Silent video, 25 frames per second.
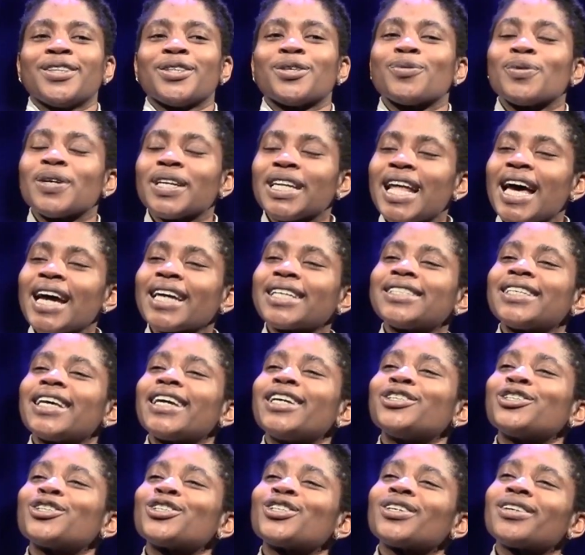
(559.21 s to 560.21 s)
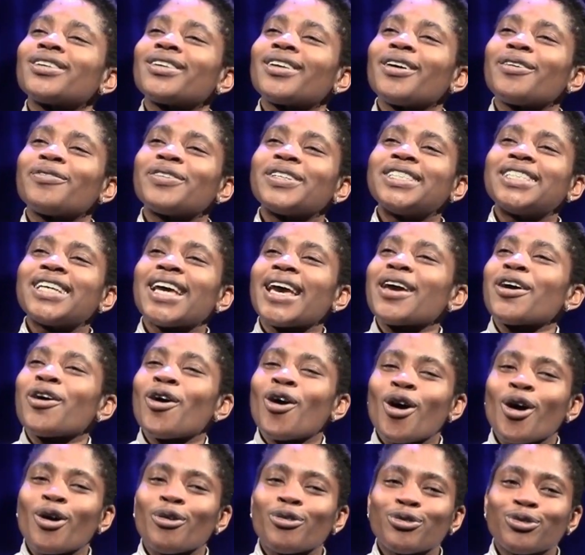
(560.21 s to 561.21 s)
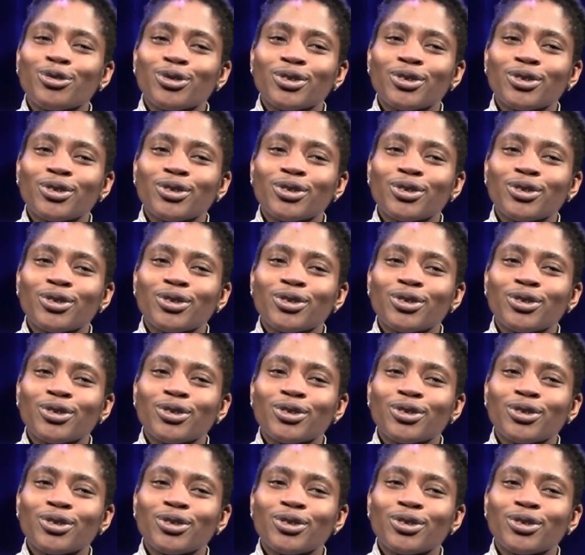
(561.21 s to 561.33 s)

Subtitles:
the relaxation of a day off.